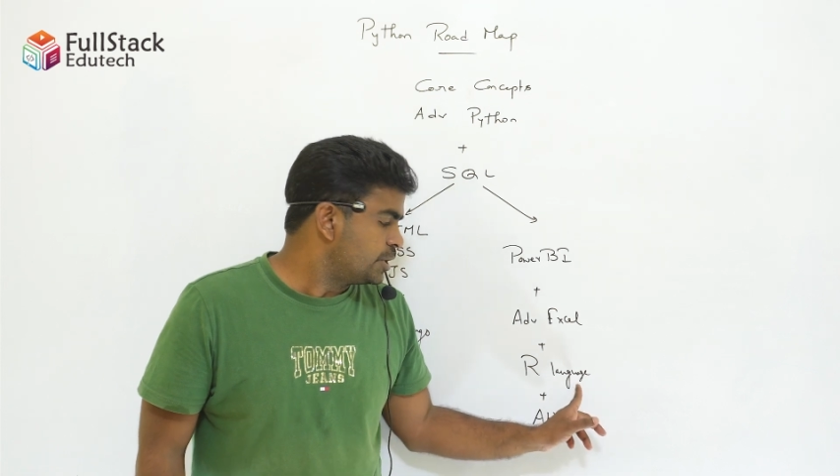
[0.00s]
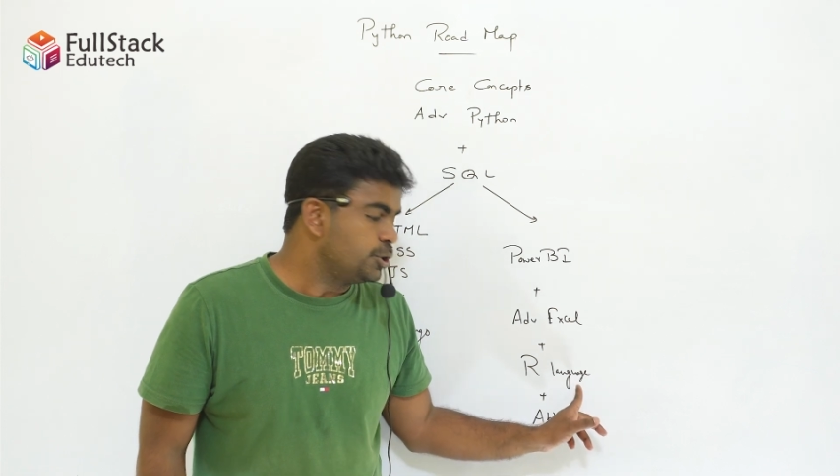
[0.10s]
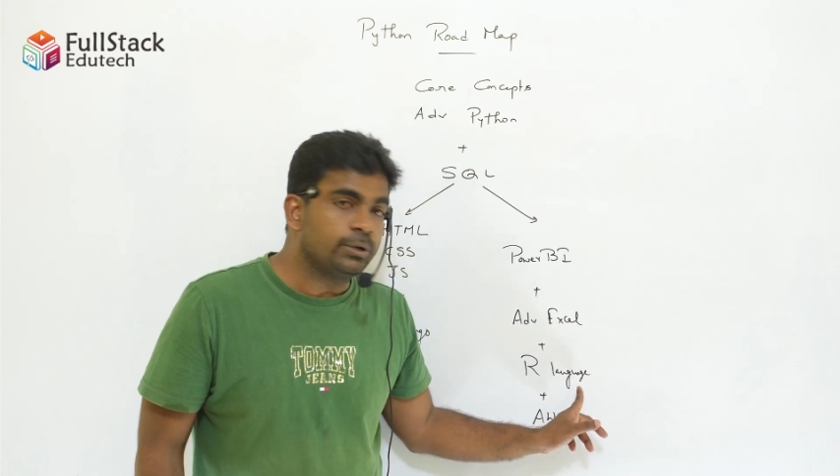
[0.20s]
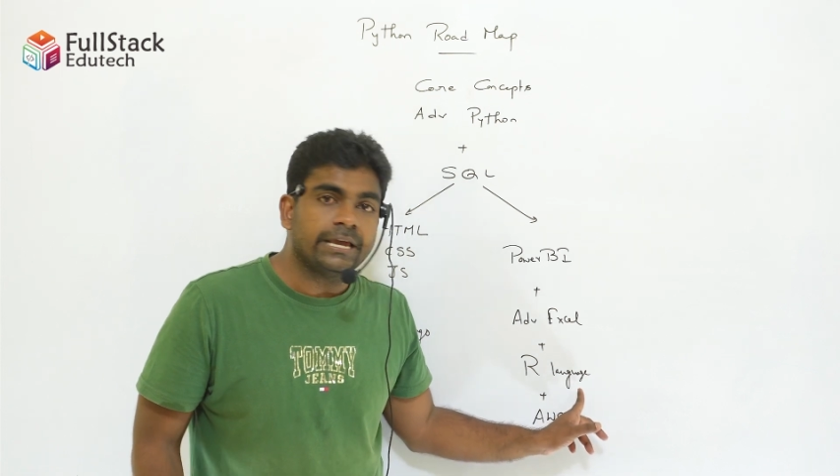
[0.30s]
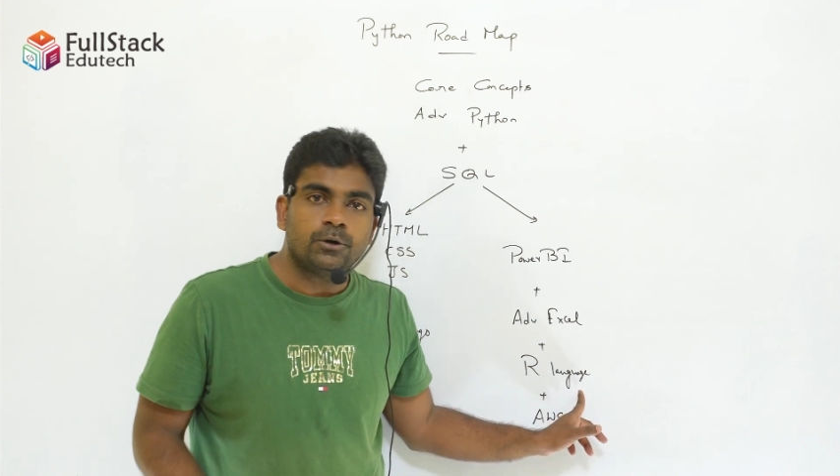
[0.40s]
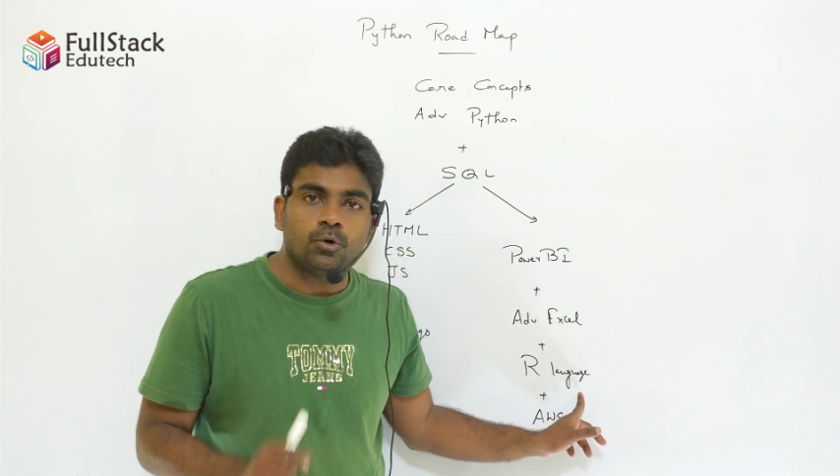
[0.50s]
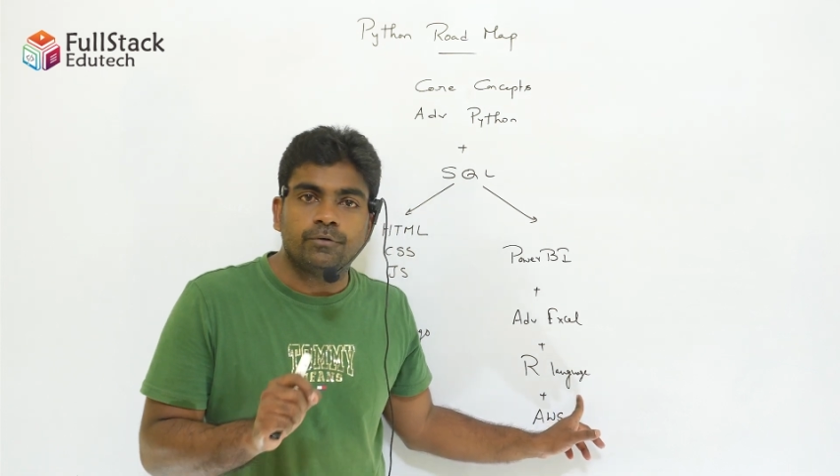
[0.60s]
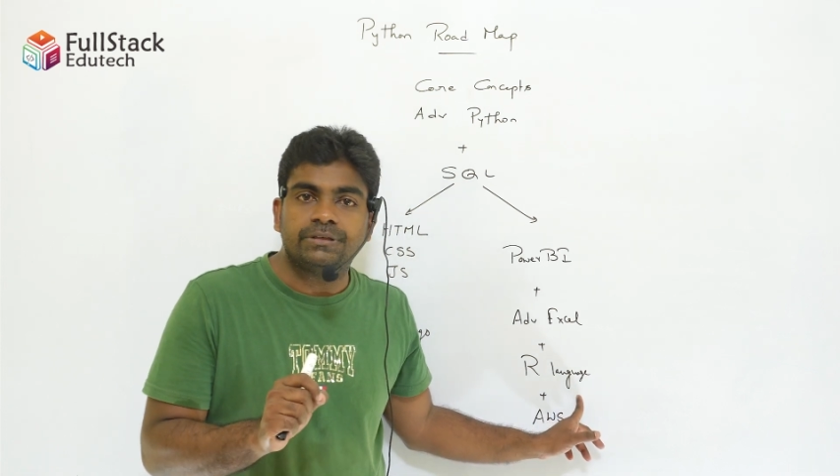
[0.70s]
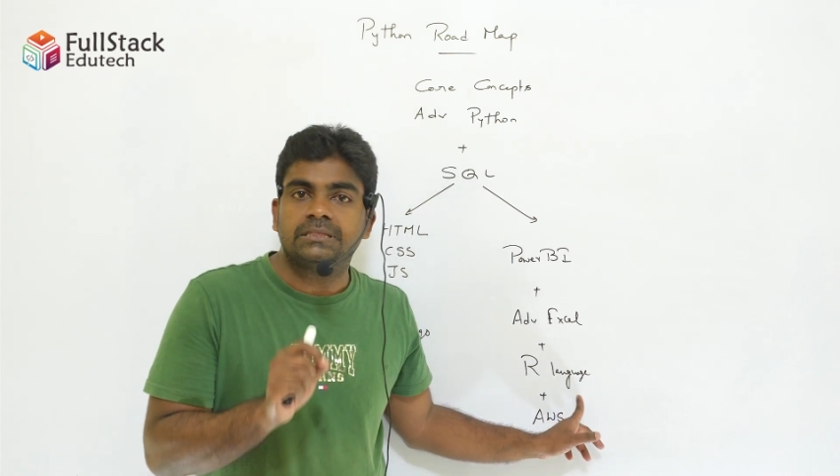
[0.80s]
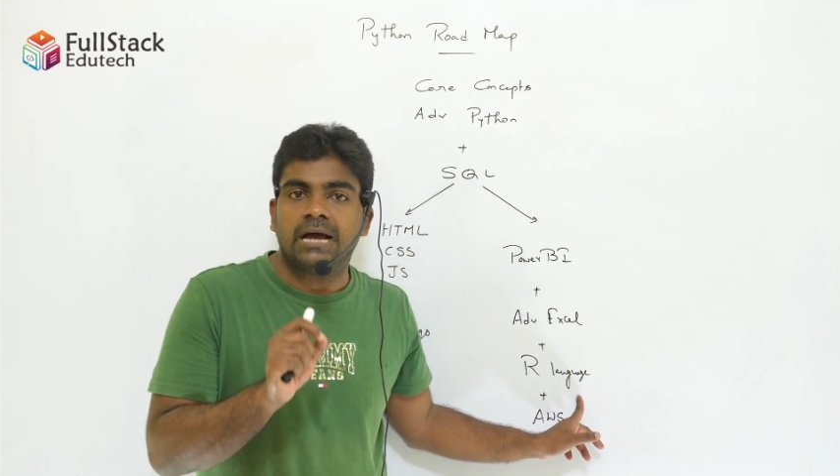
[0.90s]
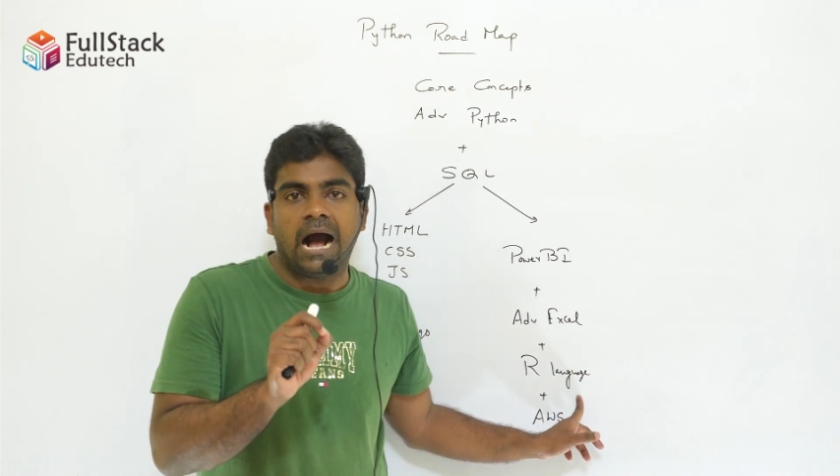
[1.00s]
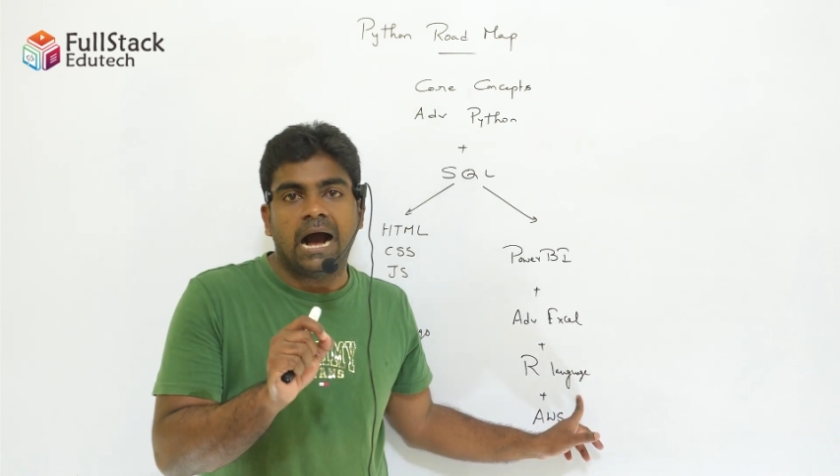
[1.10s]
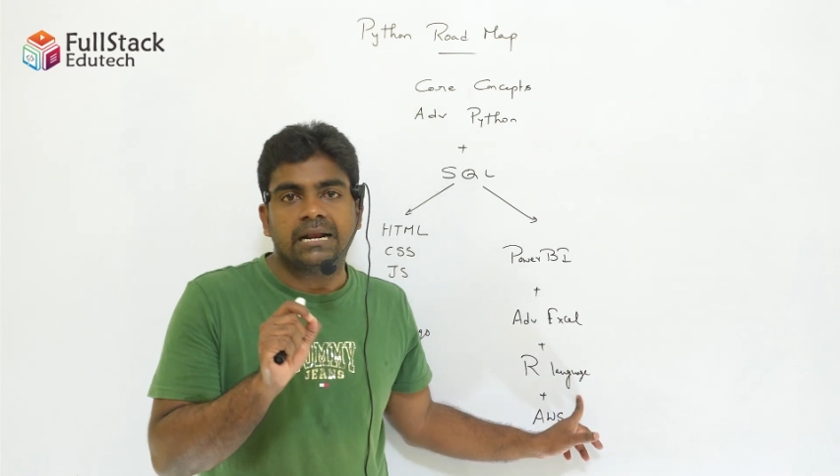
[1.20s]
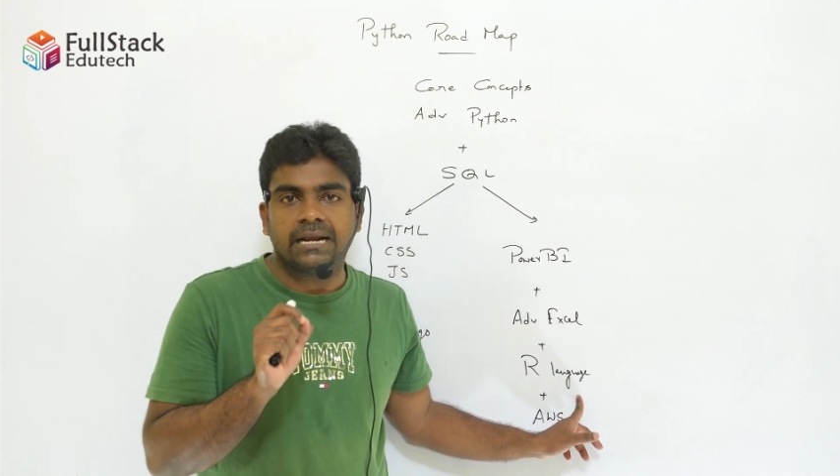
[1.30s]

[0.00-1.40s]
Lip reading: you can go with R